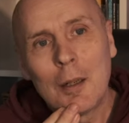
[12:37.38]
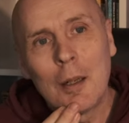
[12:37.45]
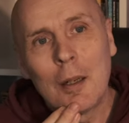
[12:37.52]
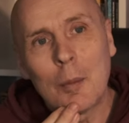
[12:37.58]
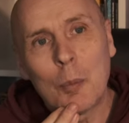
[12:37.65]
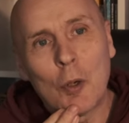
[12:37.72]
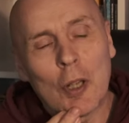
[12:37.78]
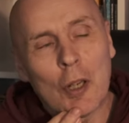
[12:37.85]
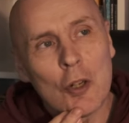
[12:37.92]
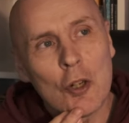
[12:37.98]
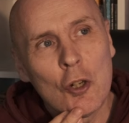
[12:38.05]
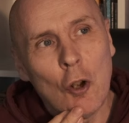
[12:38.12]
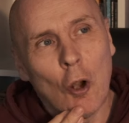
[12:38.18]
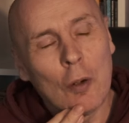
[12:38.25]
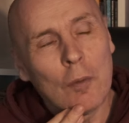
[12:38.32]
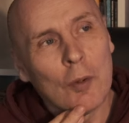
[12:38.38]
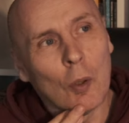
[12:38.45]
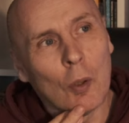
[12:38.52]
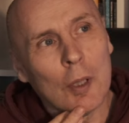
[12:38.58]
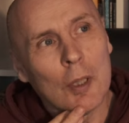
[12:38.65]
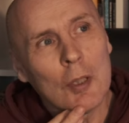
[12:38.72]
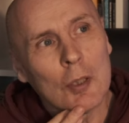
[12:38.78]
I'll probably get shot for
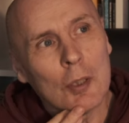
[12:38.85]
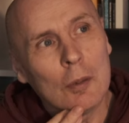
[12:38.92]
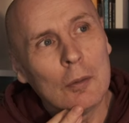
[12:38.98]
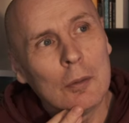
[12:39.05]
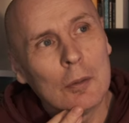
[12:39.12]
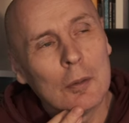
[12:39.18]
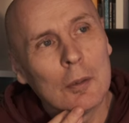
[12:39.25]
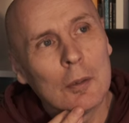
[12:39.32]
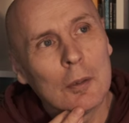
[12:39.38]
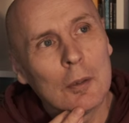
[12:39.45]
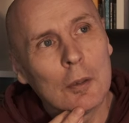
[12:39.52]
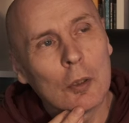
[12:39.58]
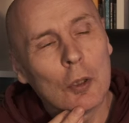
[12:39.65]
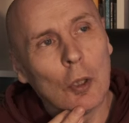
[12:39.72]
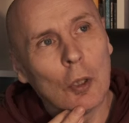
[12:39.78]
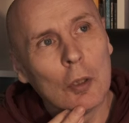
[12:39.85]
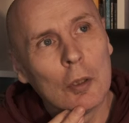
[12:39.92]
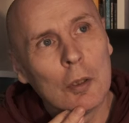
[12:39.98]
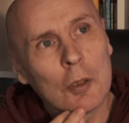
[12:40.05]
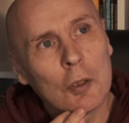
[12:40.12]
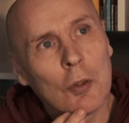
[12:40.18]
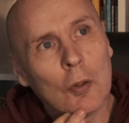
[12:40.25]
all this now. Oh God,
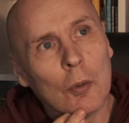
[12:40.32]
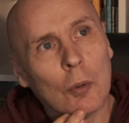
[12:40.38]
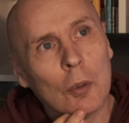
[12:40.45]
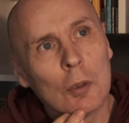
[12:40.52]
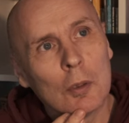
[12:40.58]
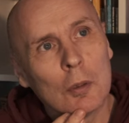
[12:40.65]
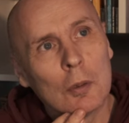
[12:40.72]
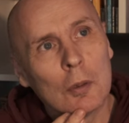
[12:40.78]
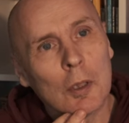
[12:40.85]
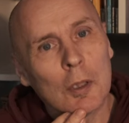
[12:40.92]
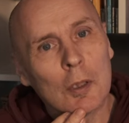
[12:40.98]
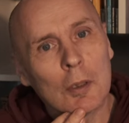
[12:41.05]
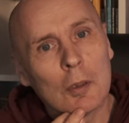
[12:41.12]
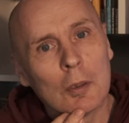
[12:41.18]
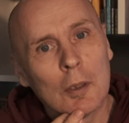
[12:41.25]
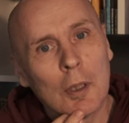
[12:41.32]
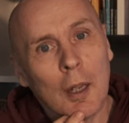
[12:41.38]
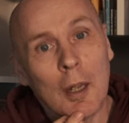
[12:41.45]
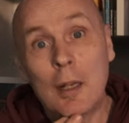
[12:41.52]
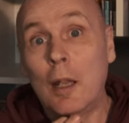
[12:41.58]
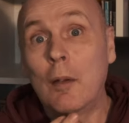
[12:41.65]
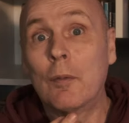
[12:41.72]
as a thought, right.
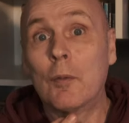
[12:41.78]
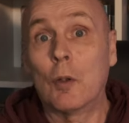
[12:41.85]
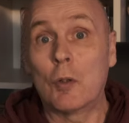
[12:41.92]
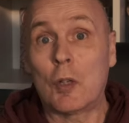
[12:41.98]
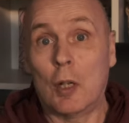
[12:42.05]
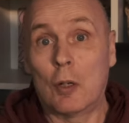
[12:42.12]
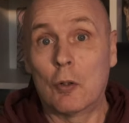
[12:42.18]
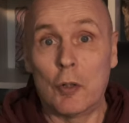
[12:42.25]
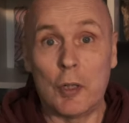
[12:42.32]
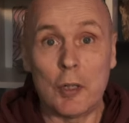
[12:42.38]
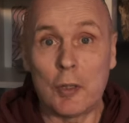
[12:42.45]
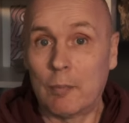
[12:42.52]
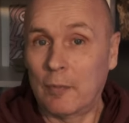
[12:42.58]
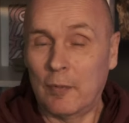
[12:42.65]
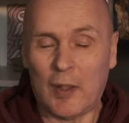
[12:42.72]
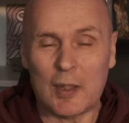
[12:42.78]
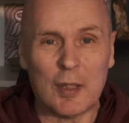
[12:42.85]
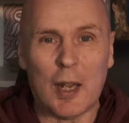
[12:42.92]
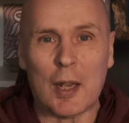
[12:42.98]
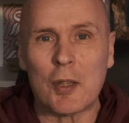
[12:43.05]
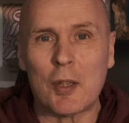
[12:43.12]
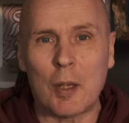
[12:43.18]
I love those countries,
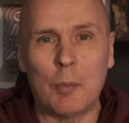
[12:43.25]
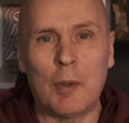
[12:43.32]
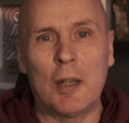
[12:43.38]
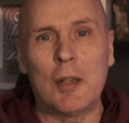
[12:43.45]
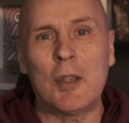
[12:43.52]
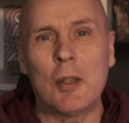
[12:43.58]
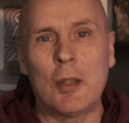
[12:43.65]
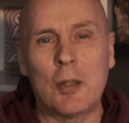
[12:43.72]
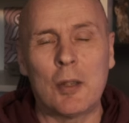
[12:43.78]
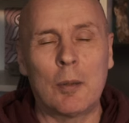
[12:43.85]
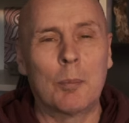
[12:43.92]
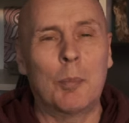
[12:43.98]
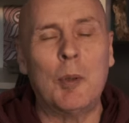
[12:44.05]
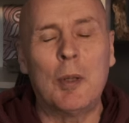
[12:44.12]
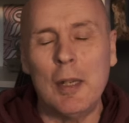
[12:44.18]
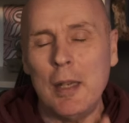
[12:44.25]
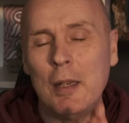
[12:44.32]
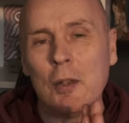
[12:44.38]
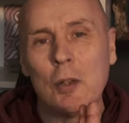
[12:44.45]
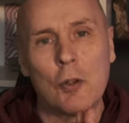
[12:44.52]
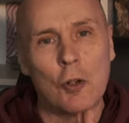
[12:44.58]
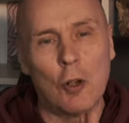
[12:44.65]
fantastic places, and
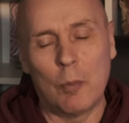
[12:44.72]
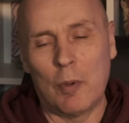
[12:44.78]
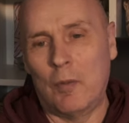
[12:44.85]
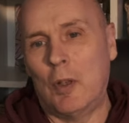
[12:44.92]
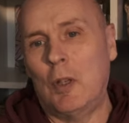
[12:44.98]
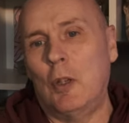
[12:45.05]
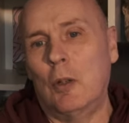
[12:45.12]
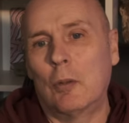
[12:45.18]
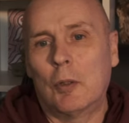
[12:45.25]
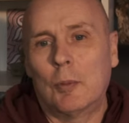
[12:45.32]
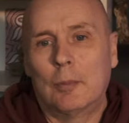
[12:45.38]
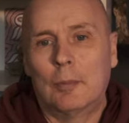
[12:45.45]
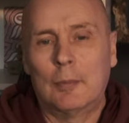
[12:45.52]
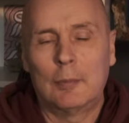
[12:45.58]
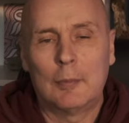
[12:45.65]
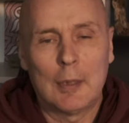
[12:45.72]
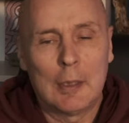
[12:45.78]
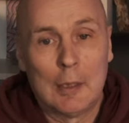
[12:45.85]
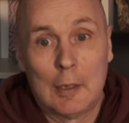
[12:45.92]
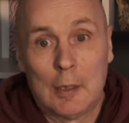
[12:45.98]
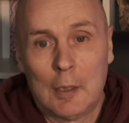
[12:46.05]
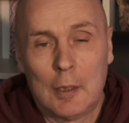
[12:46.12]
please show my videos.
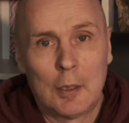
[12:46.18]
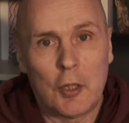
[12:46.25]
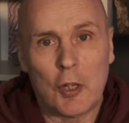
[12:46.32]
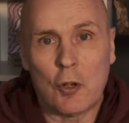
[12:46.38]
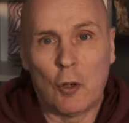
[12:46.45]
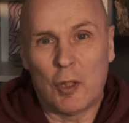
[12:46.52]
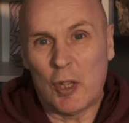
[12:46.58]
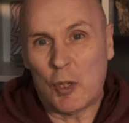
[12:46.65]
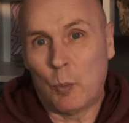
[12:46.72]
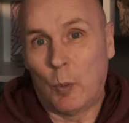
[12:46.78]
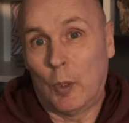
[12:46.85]
Just not this